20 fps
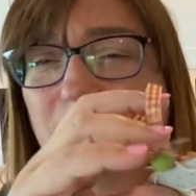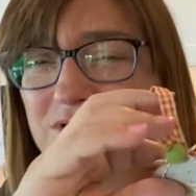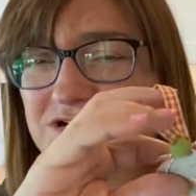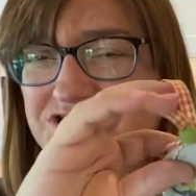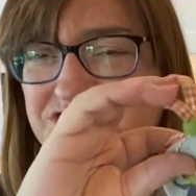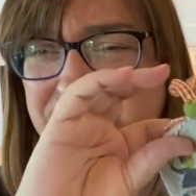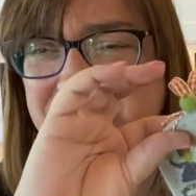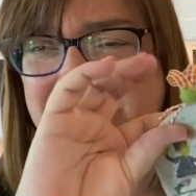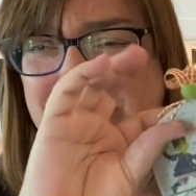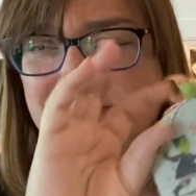which
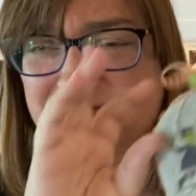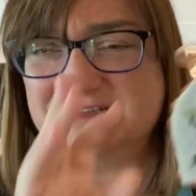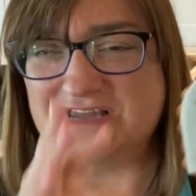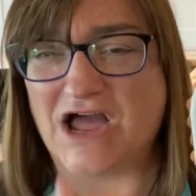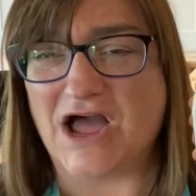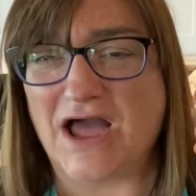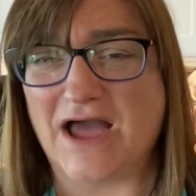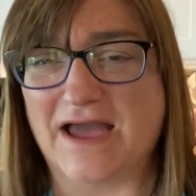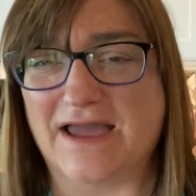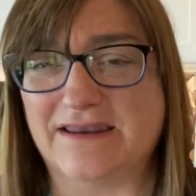seems
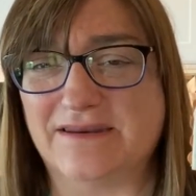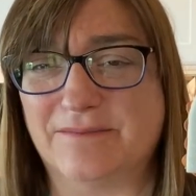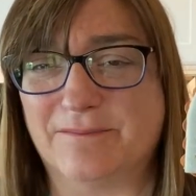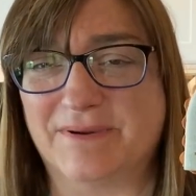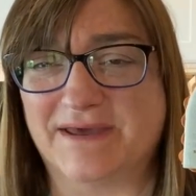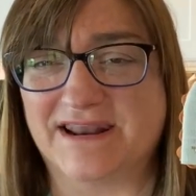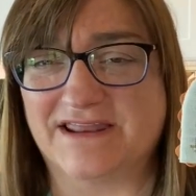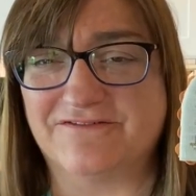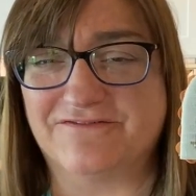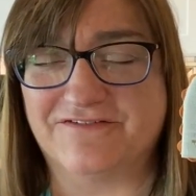odd,
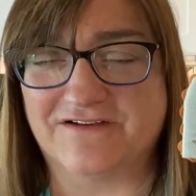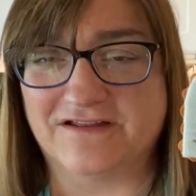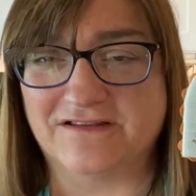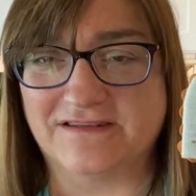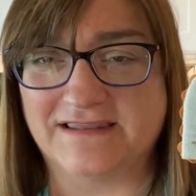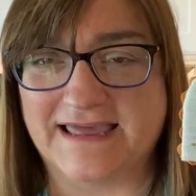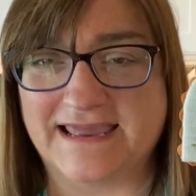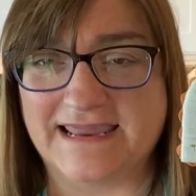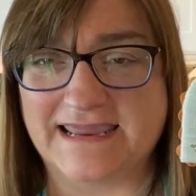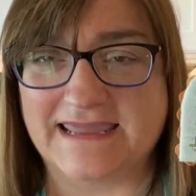but I felt
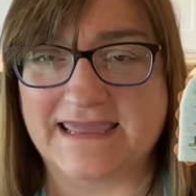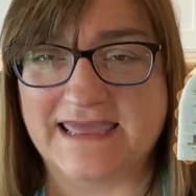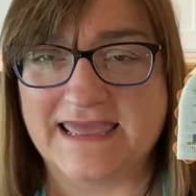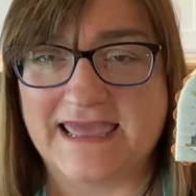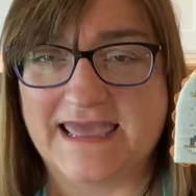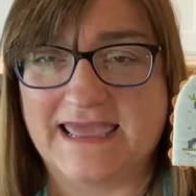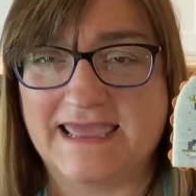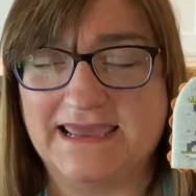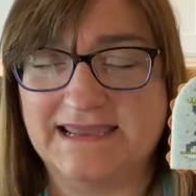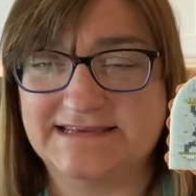like
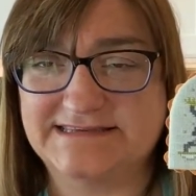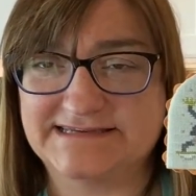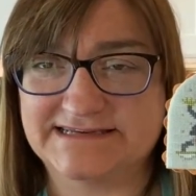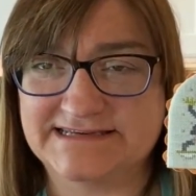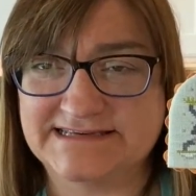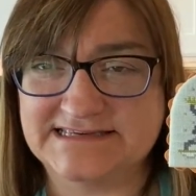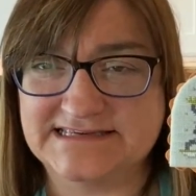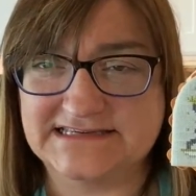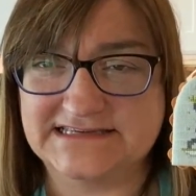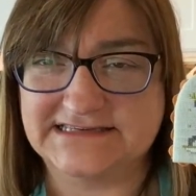it
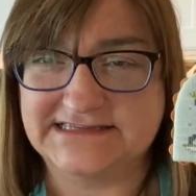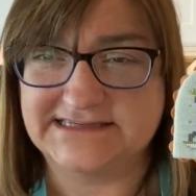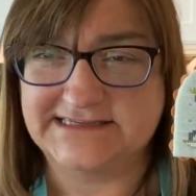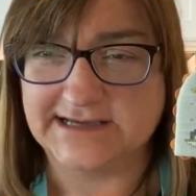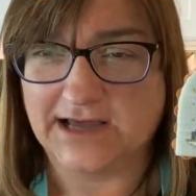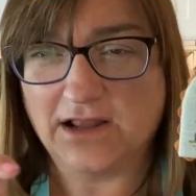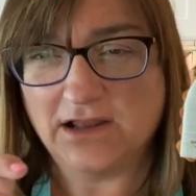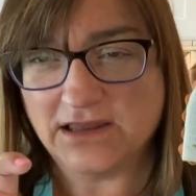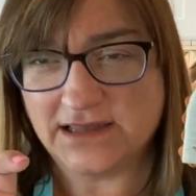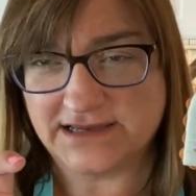didn't
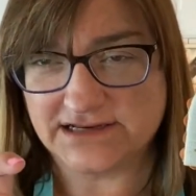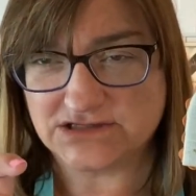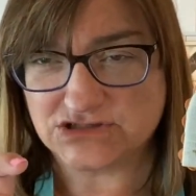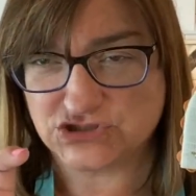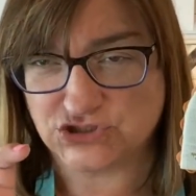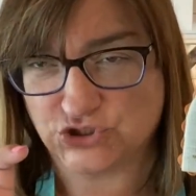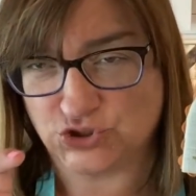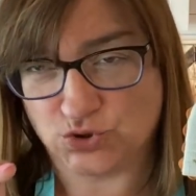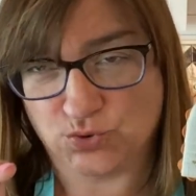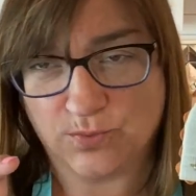dull it
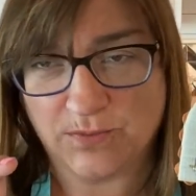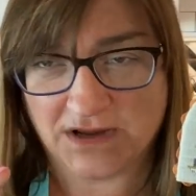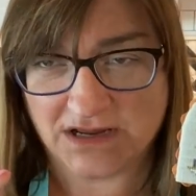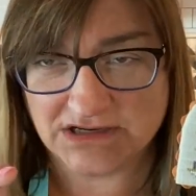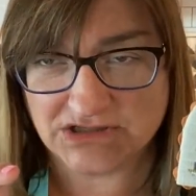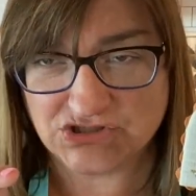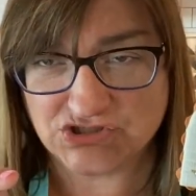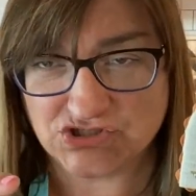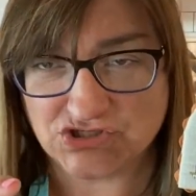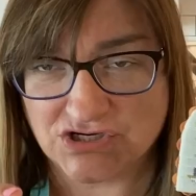too
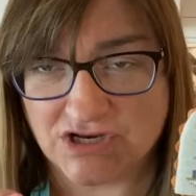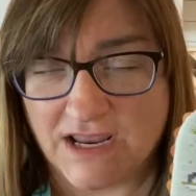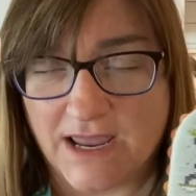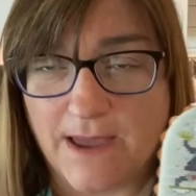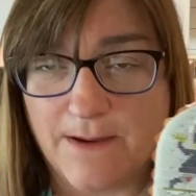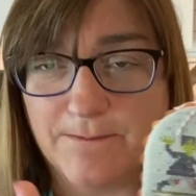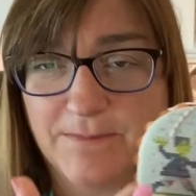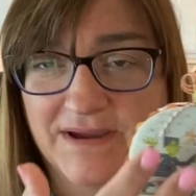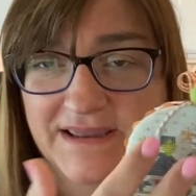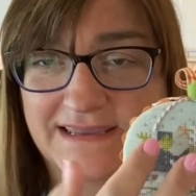much,
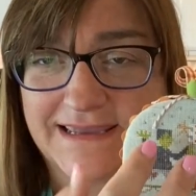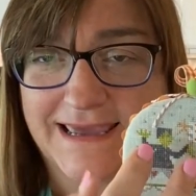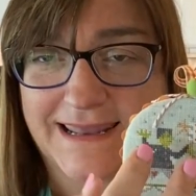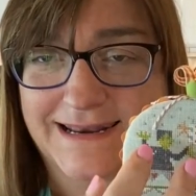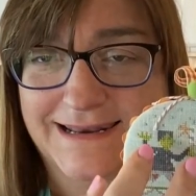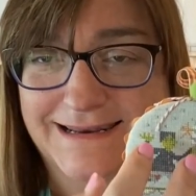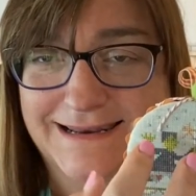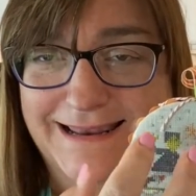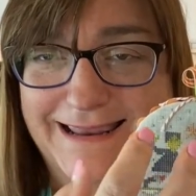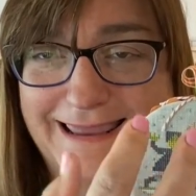but yet
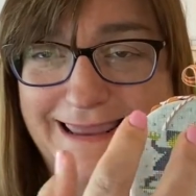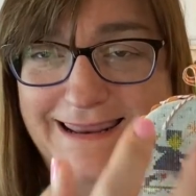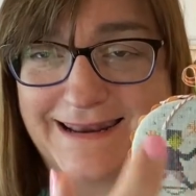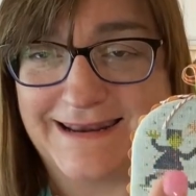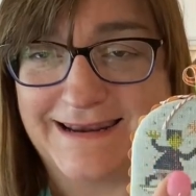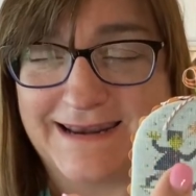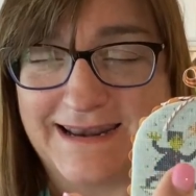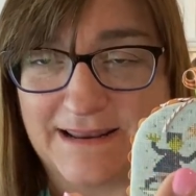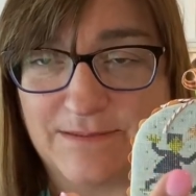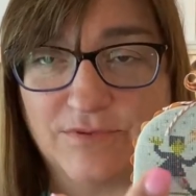it, it
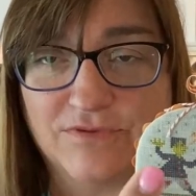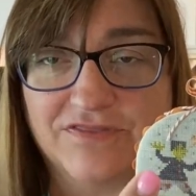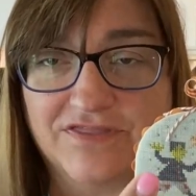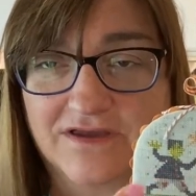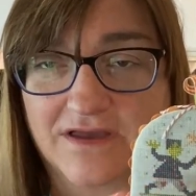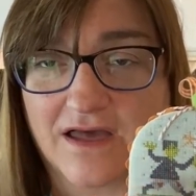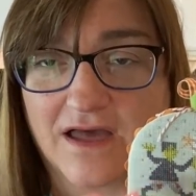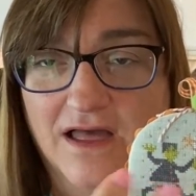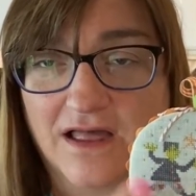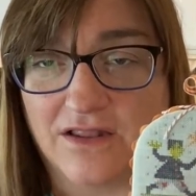enabled the
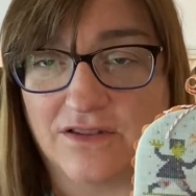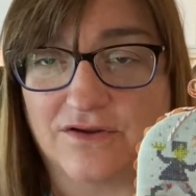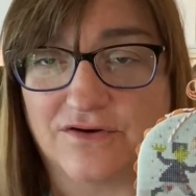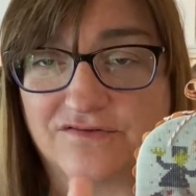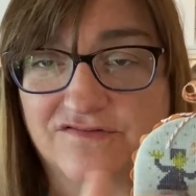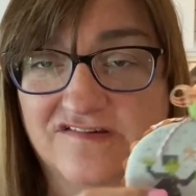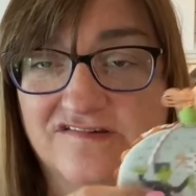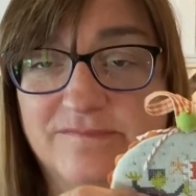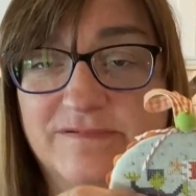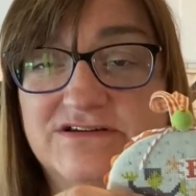
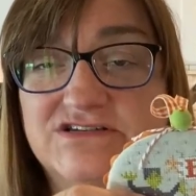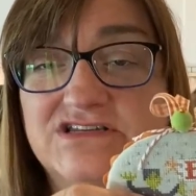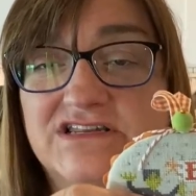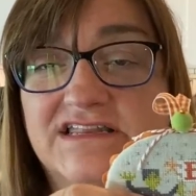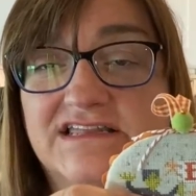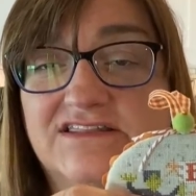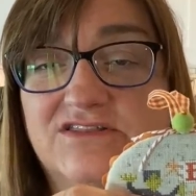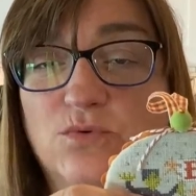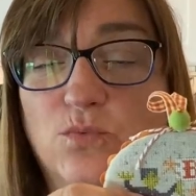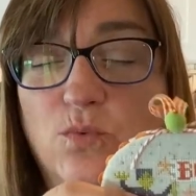colors, especially
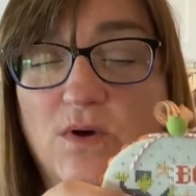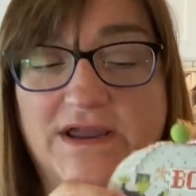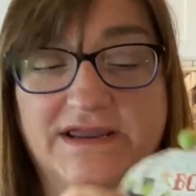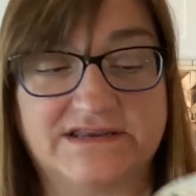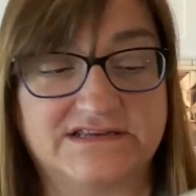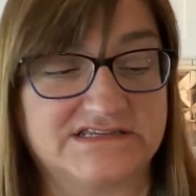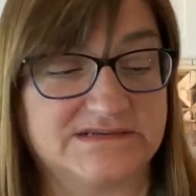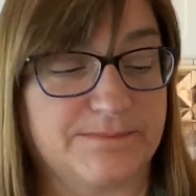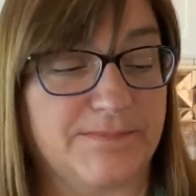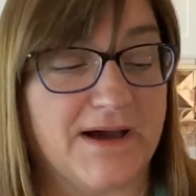like the
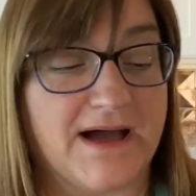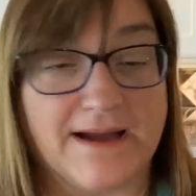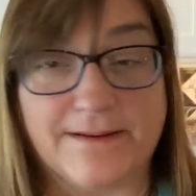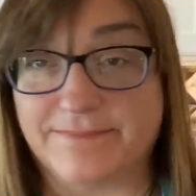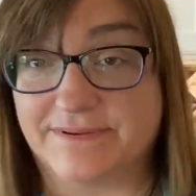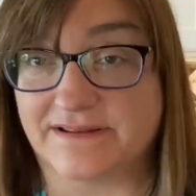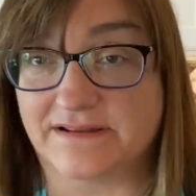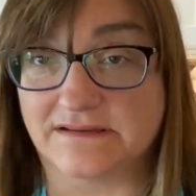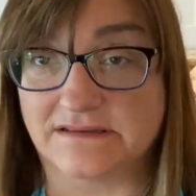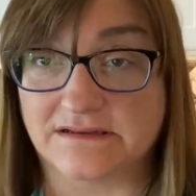white, to
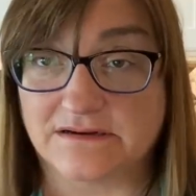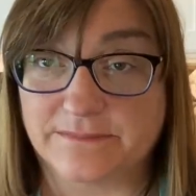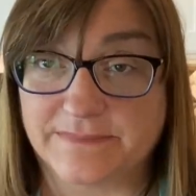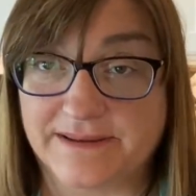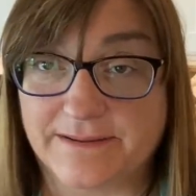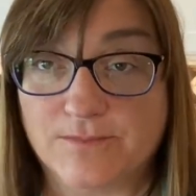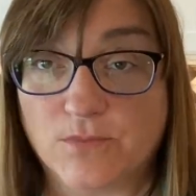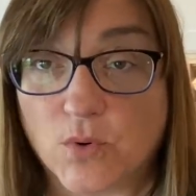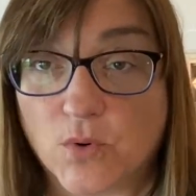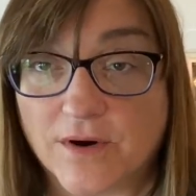pop a little
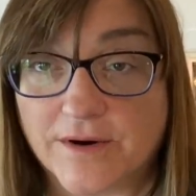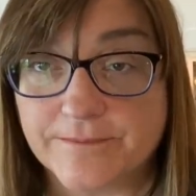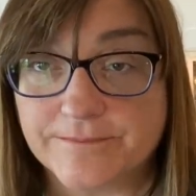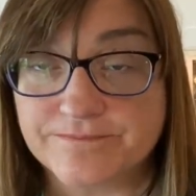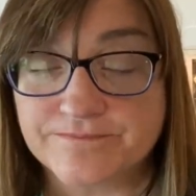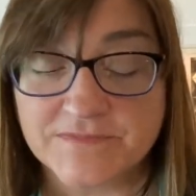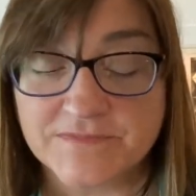bit more.